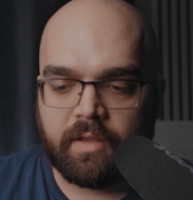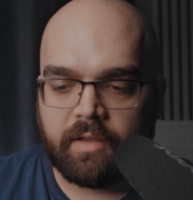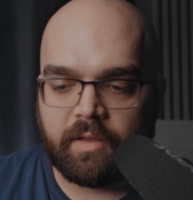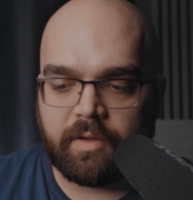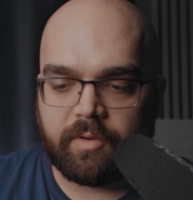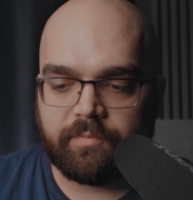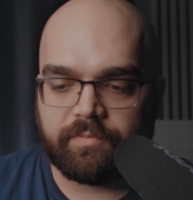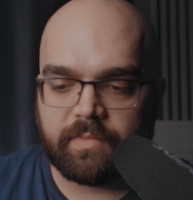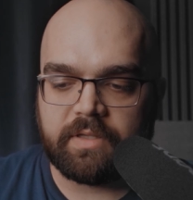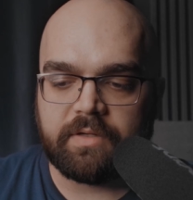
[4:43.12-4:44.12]

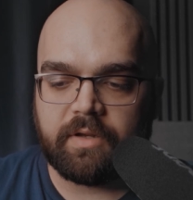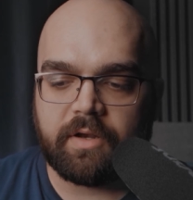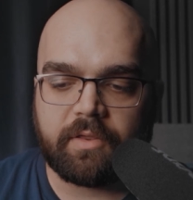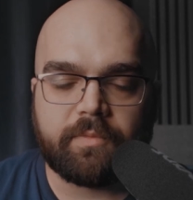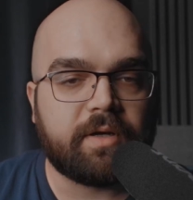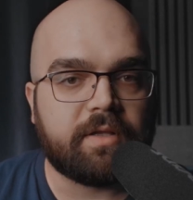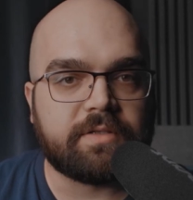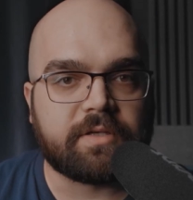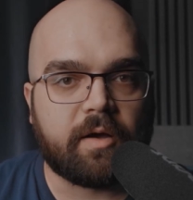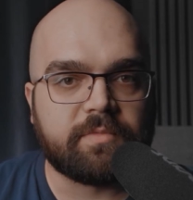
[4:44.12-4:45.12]
Then another one in
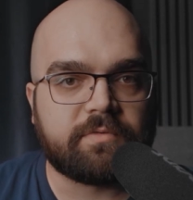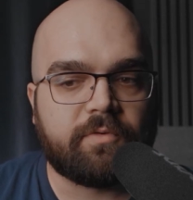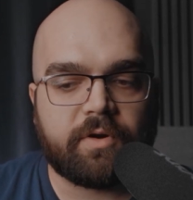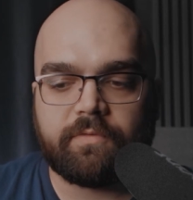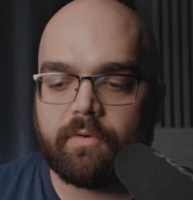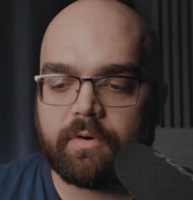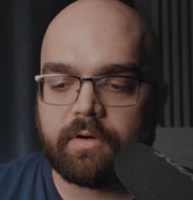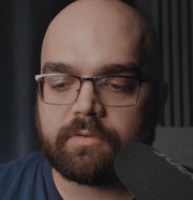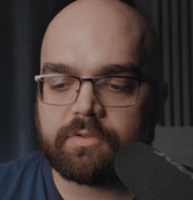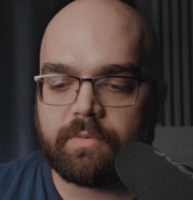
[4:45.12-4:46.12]
Psalms
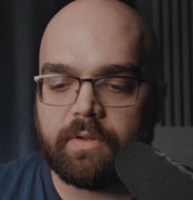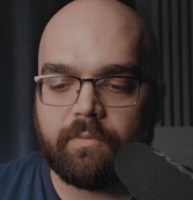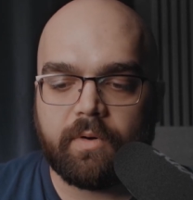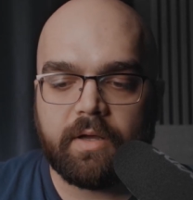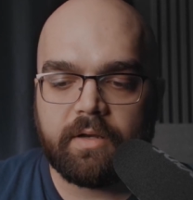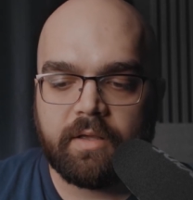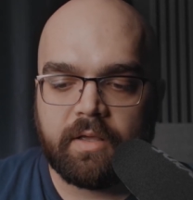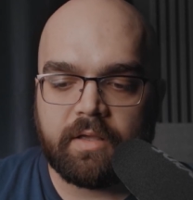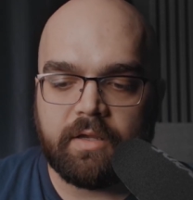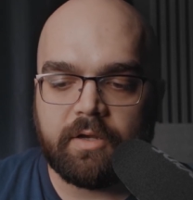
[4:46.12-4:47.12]
44:21,
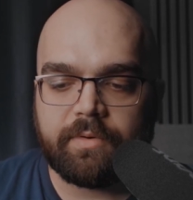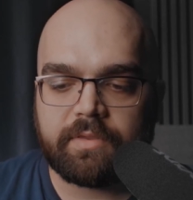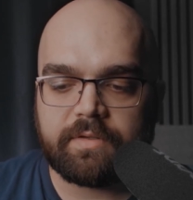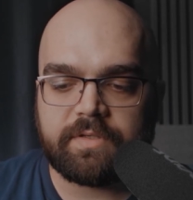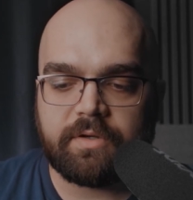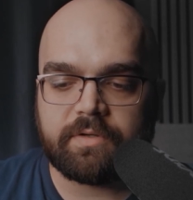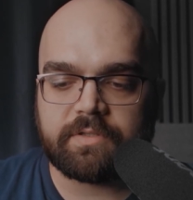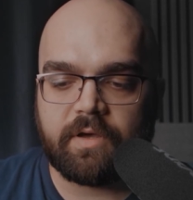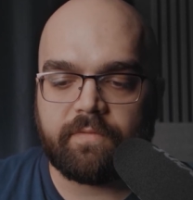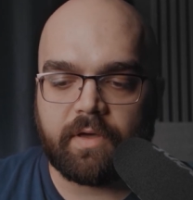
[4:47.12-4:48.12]
he knoweth the secrets
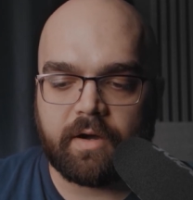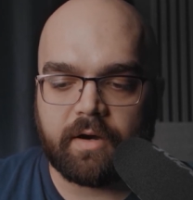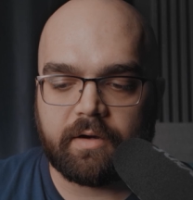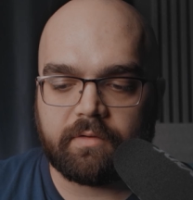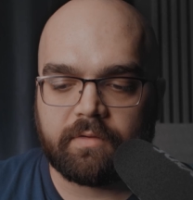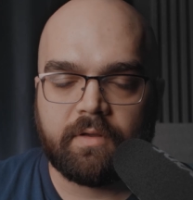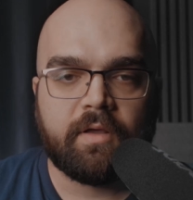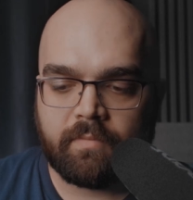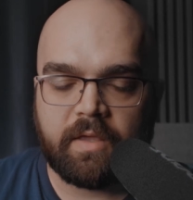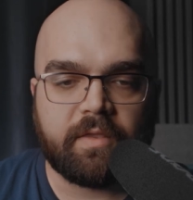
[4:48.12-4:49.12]
of the heart.
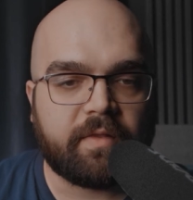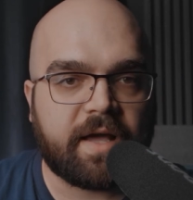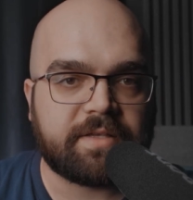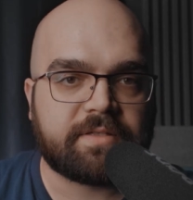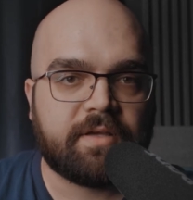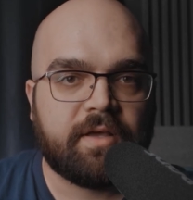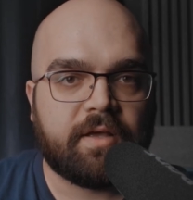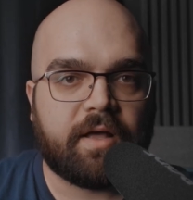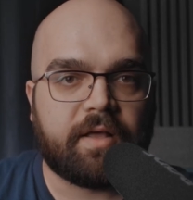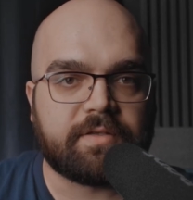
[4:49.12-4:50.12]
And then last,
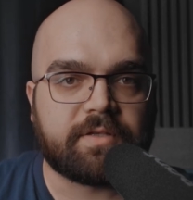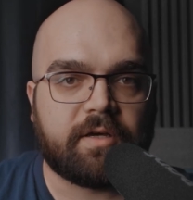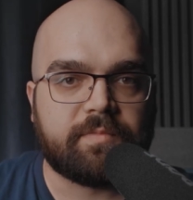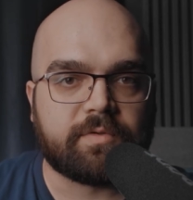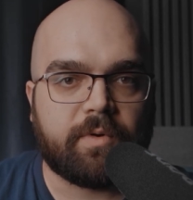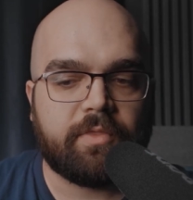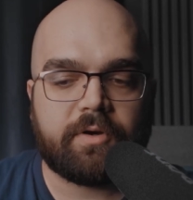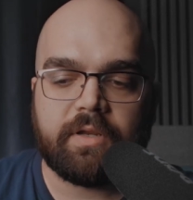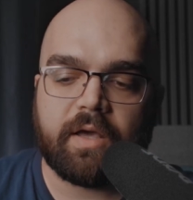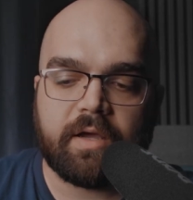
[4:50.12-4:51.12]
Psalms
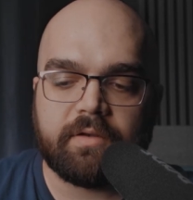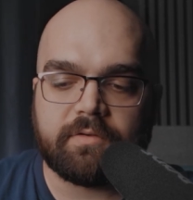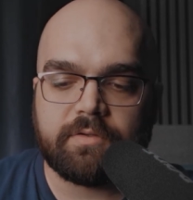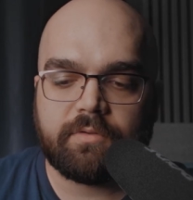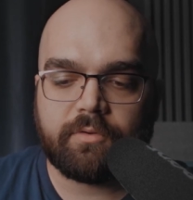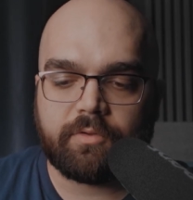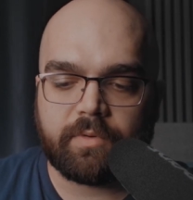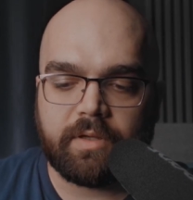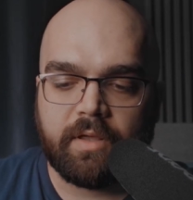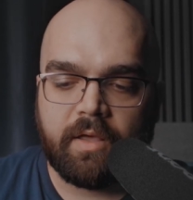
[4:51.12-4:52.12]
139,
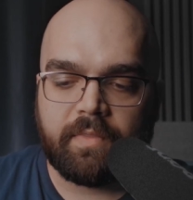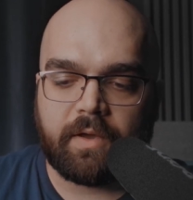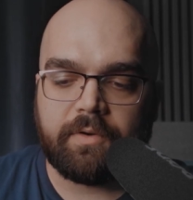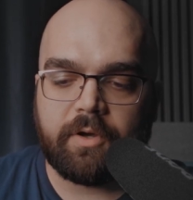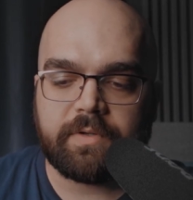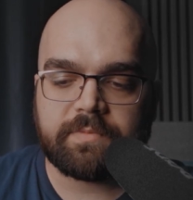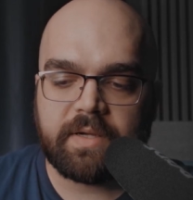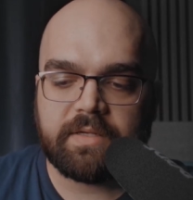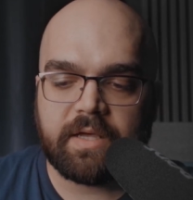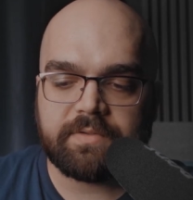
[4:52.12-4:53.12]
2-3, thou knowest
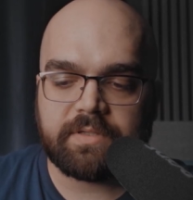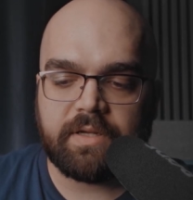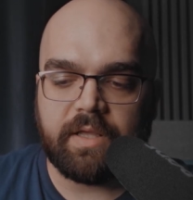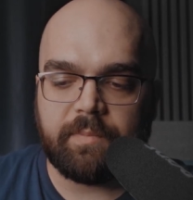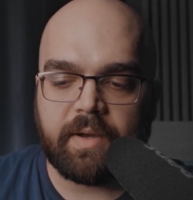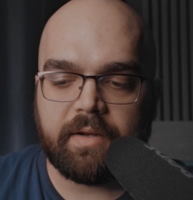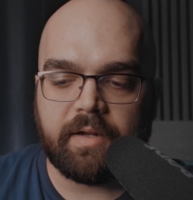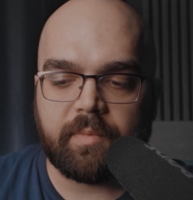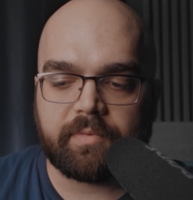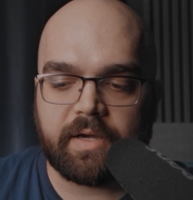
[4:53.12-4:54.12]
my downsitting and mine
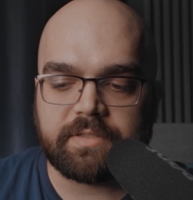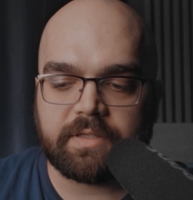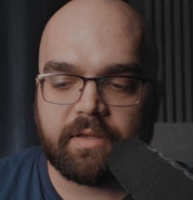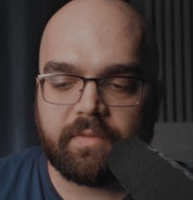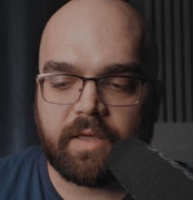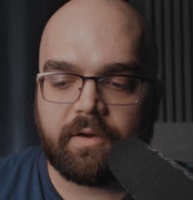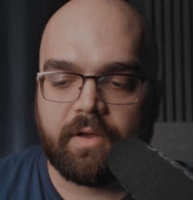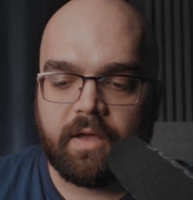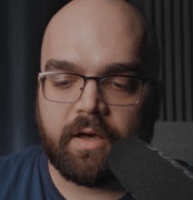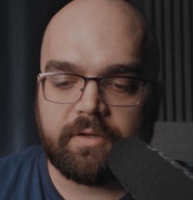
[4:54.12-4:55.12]
uprising. Thou
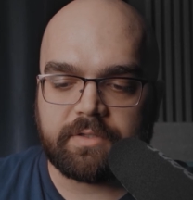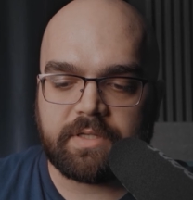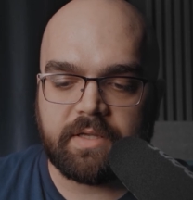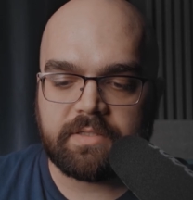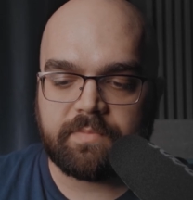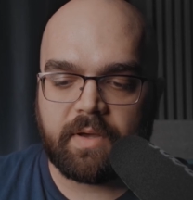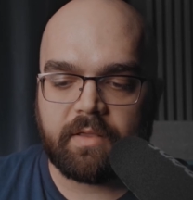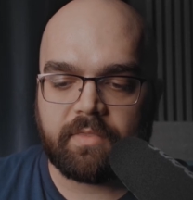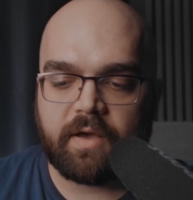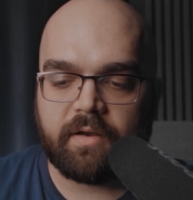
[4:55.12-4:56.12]
understandest my
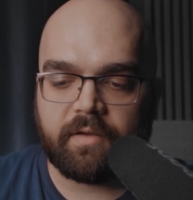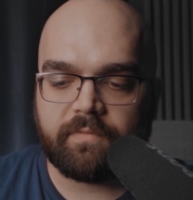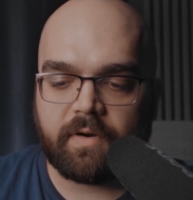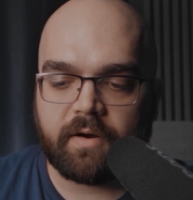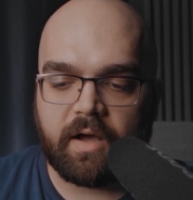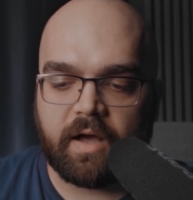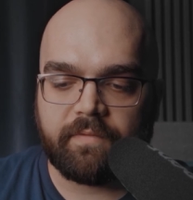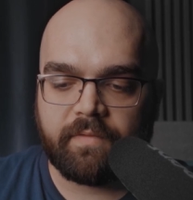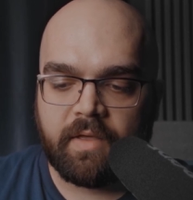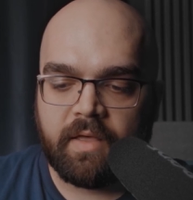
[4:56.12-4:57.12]
thought afar
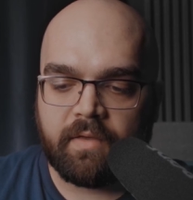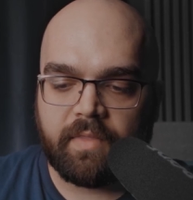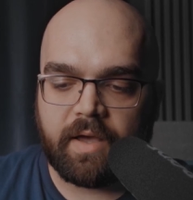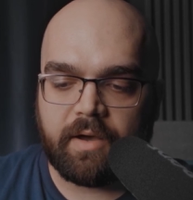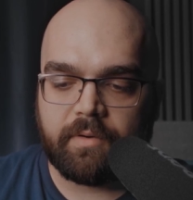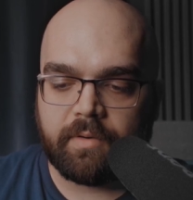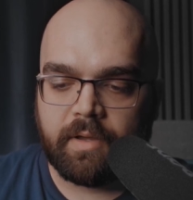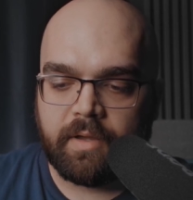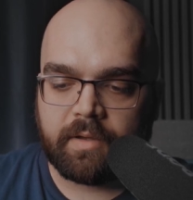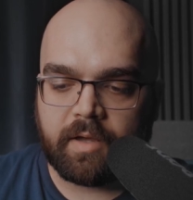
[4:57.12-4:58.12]
off. Thou
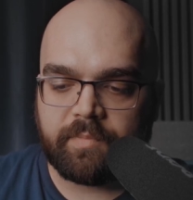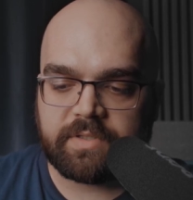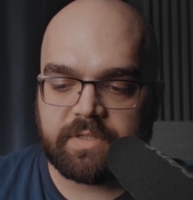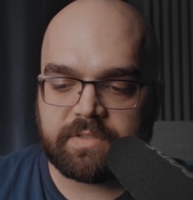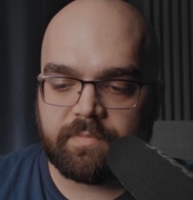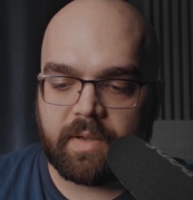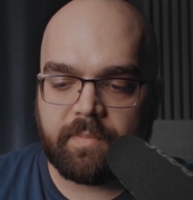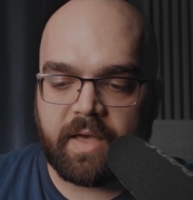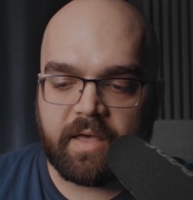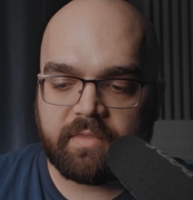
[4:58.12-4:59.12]
compassest my
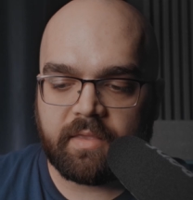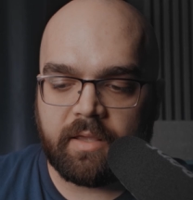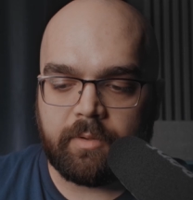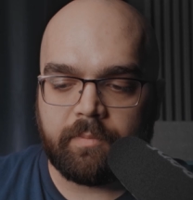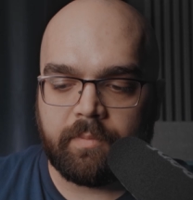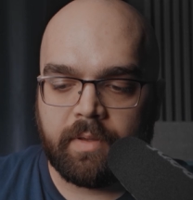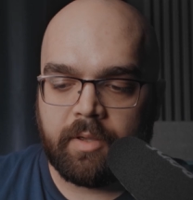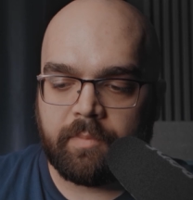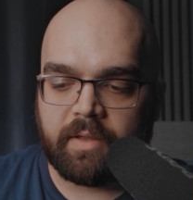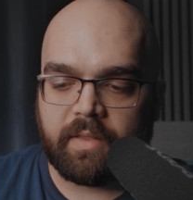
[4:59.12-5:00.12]
path and
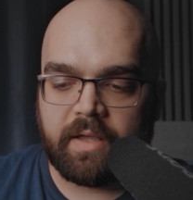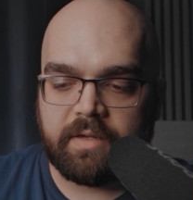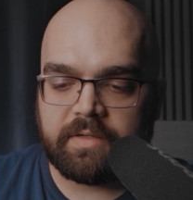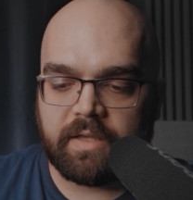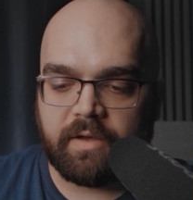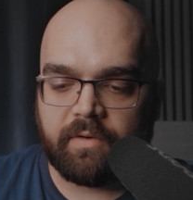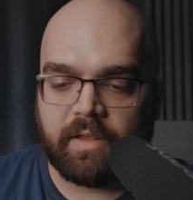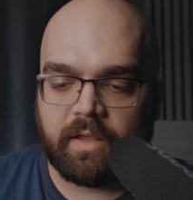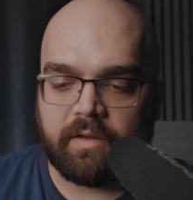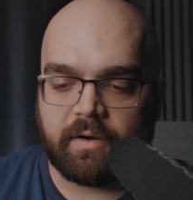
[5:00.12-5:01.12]
my lying down,
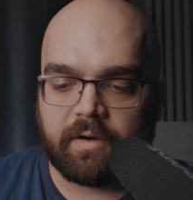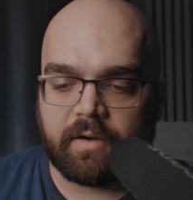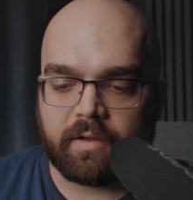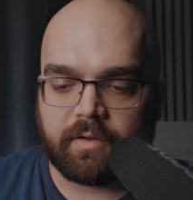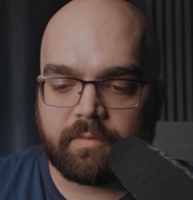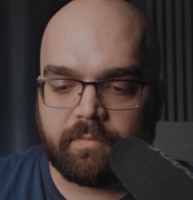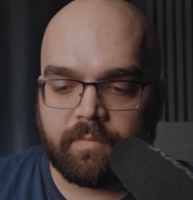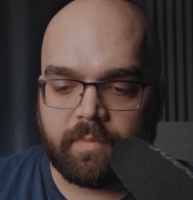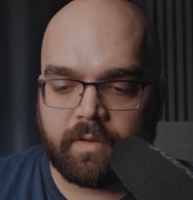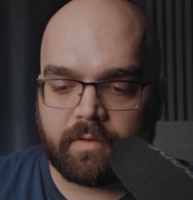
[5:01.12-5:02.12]
and art
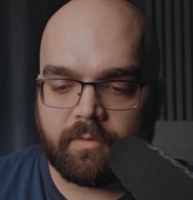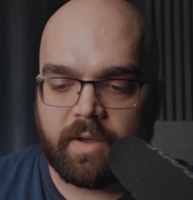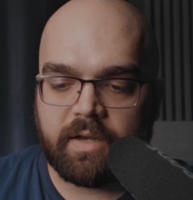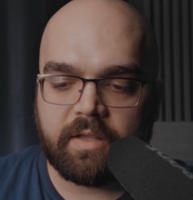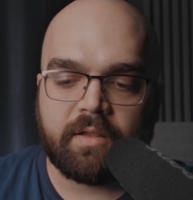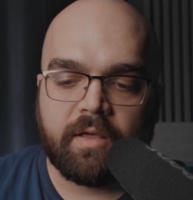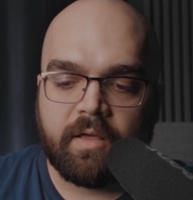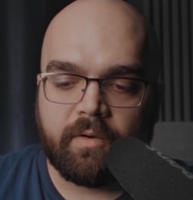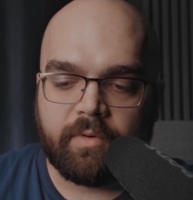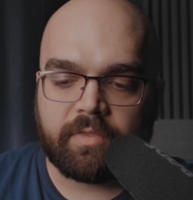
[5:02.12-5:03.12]
acquainted
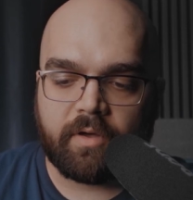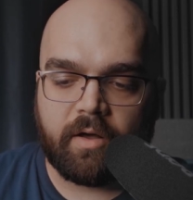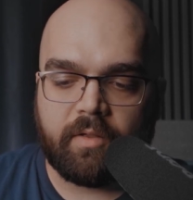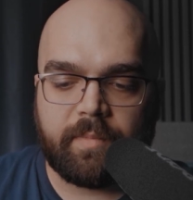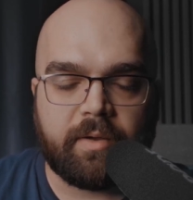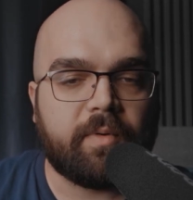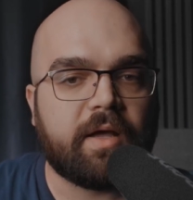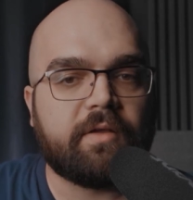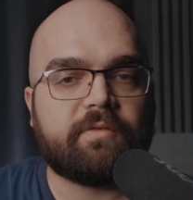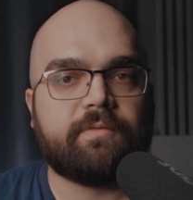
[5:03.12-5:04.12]
with all my
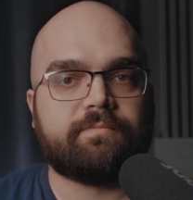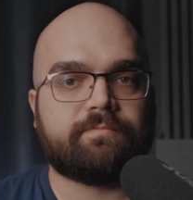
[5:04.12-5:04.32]
ways.